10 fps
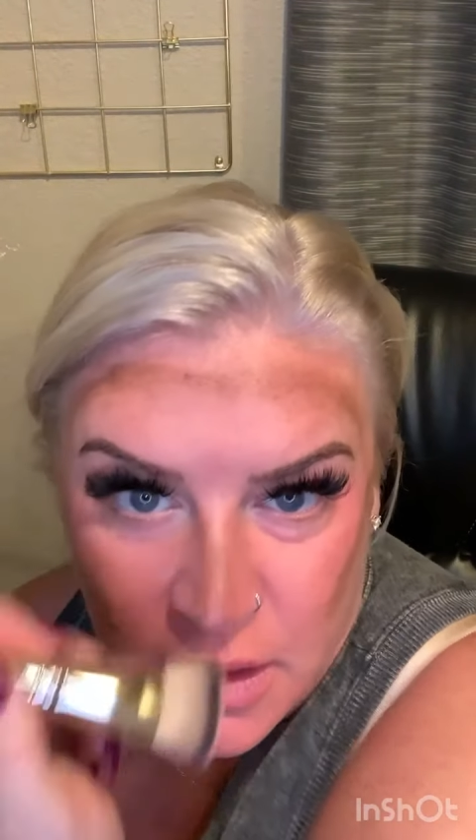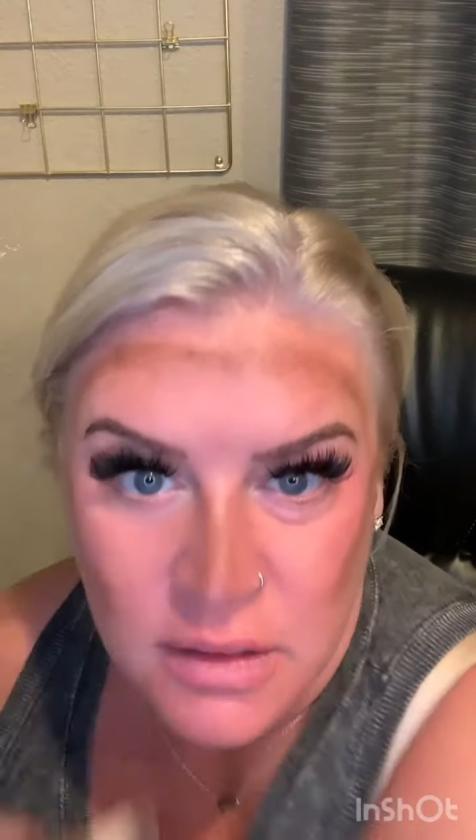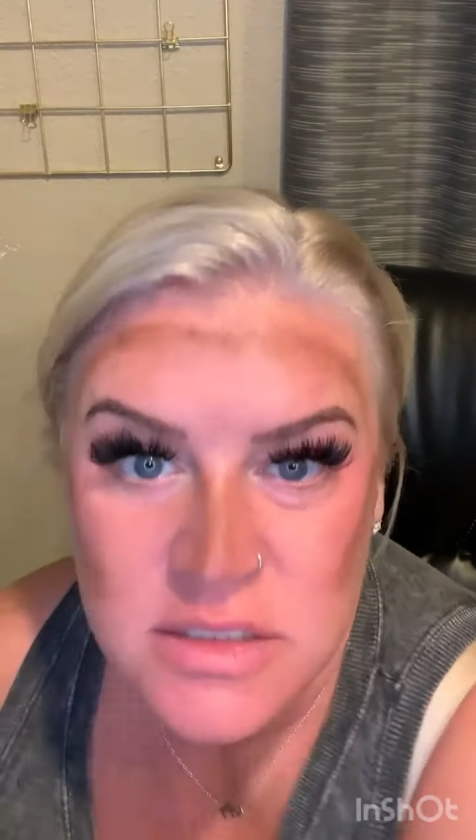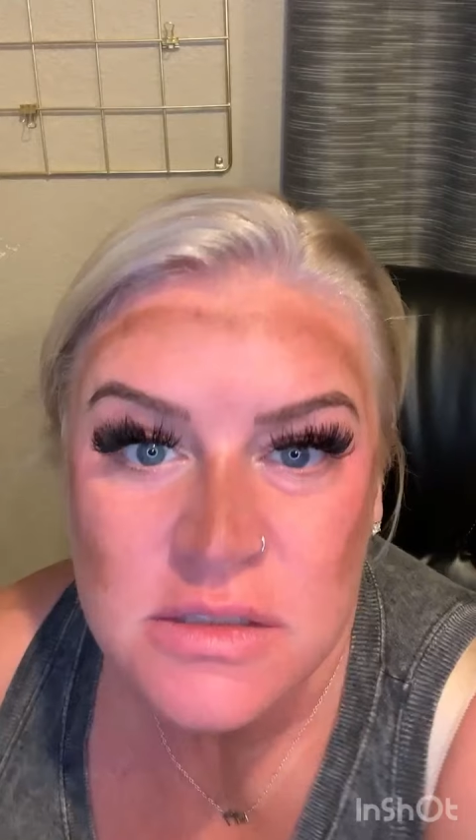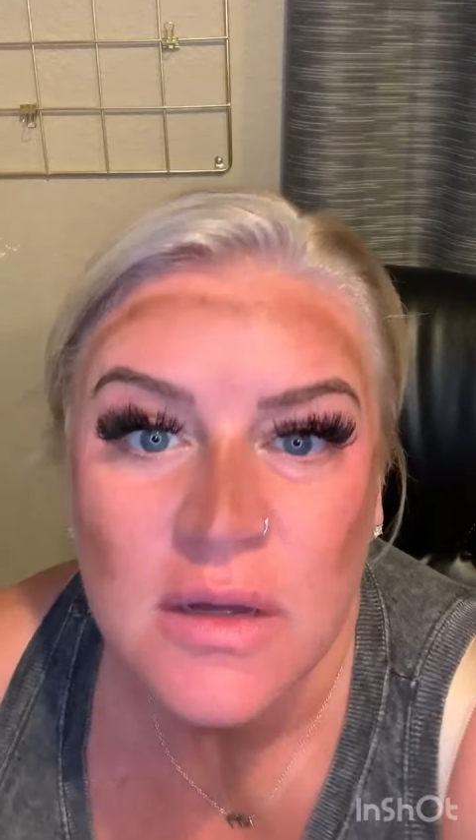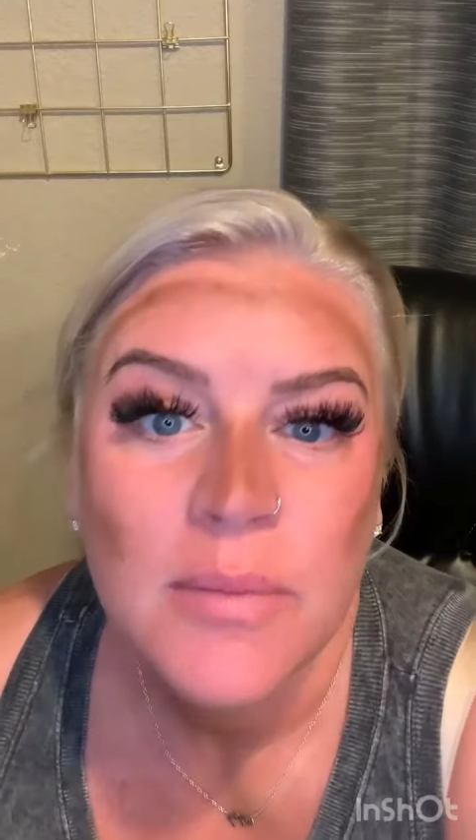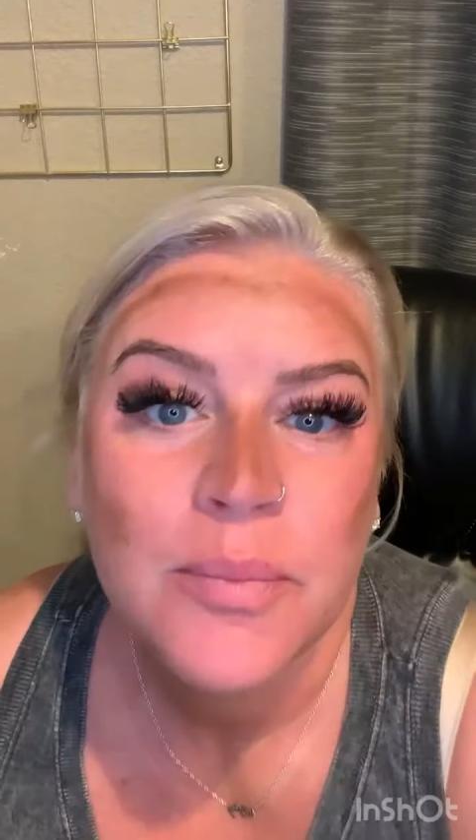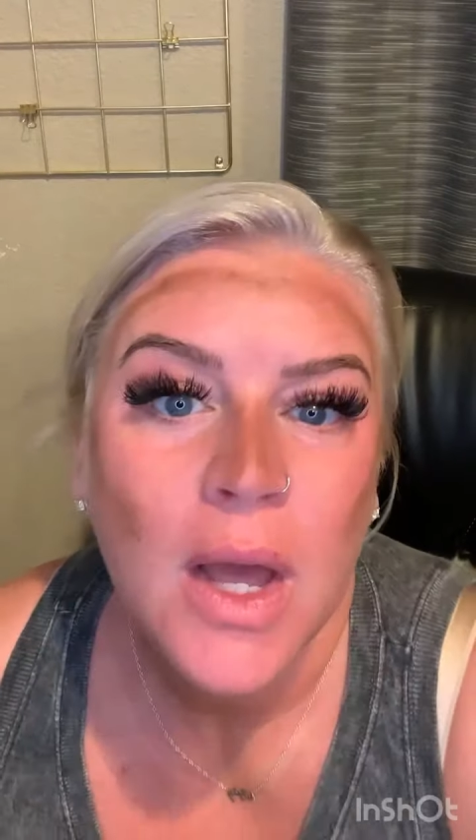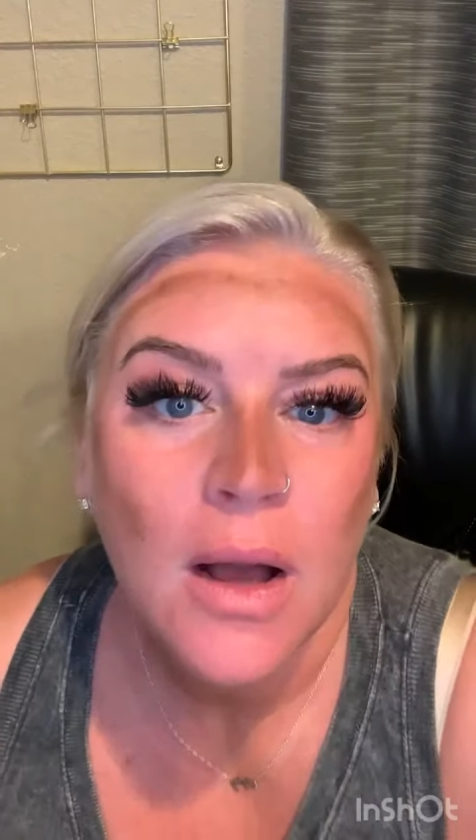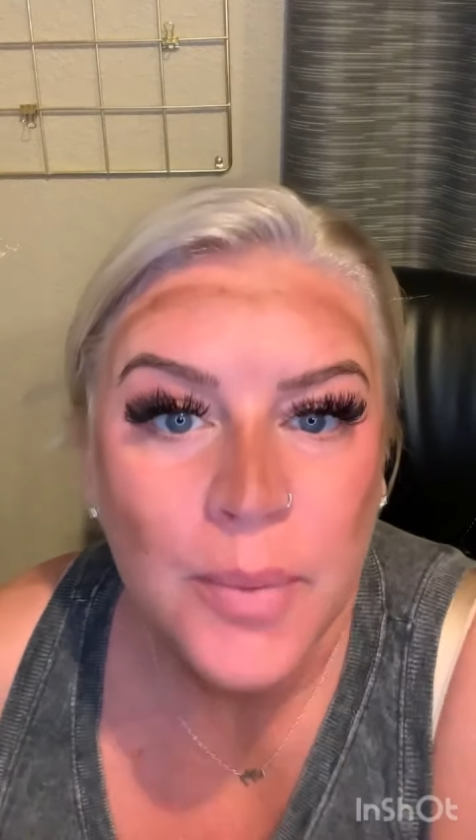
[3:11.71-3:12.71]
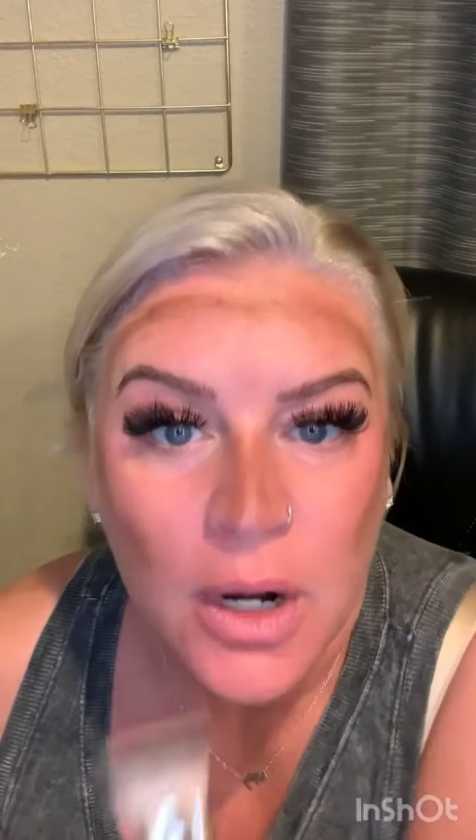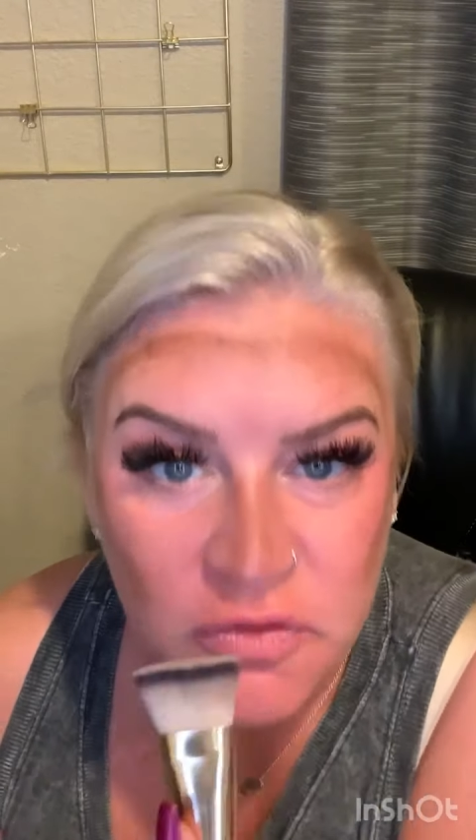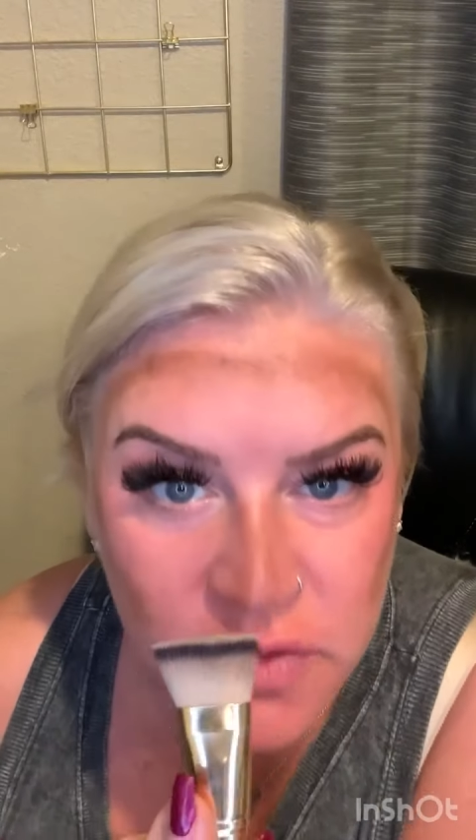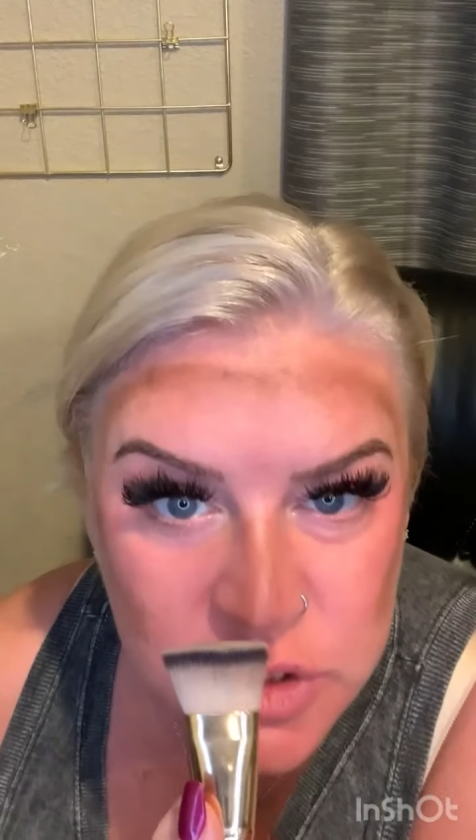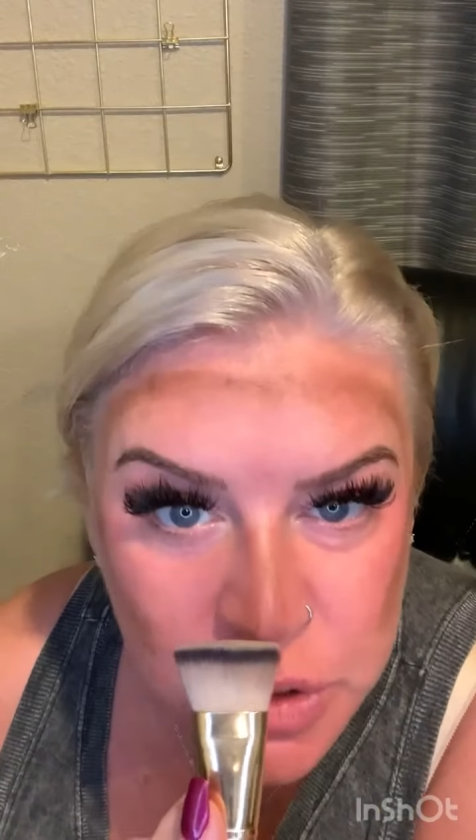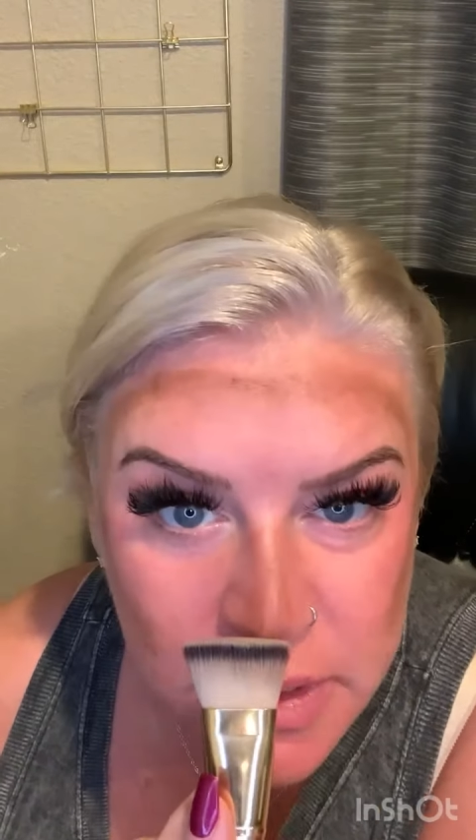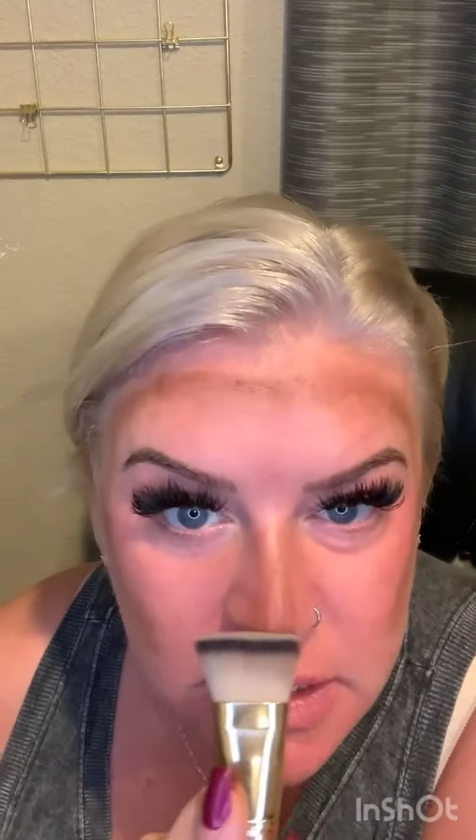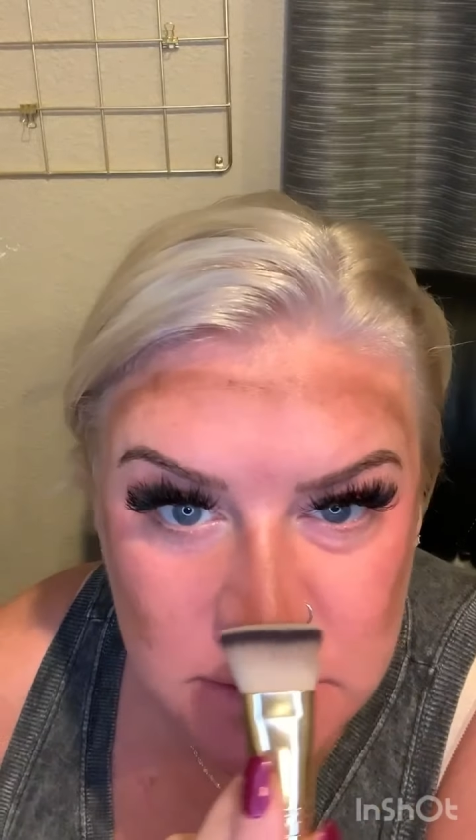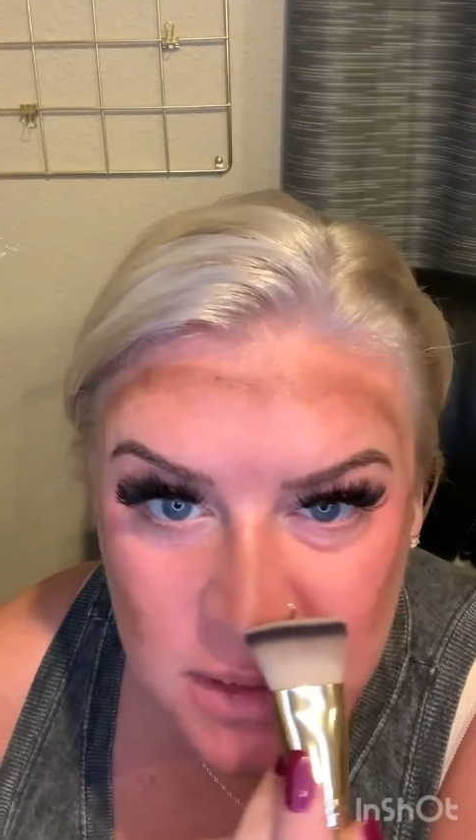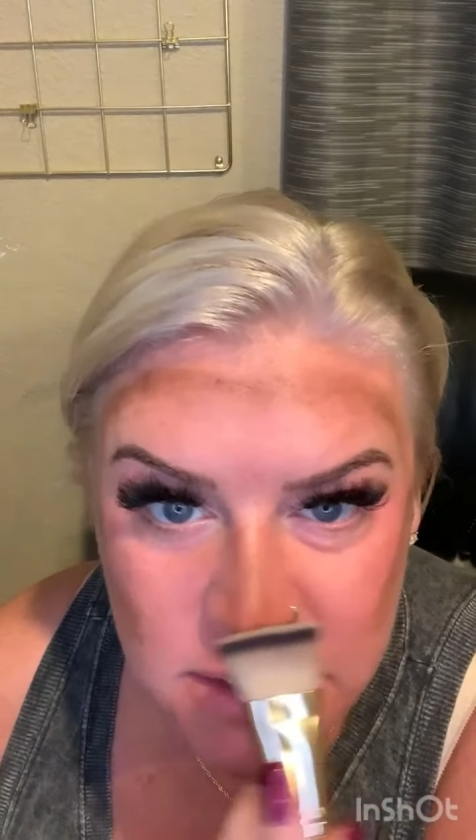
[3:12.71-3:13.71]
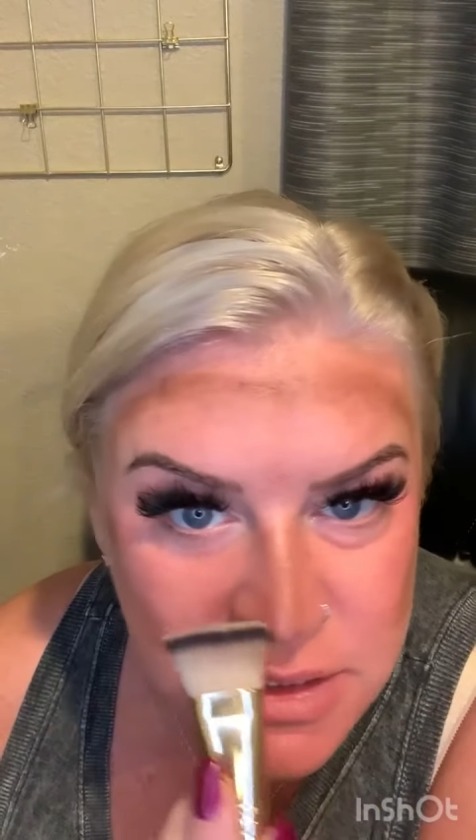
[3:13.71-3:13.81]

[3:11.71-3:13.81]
This is a perfect choice because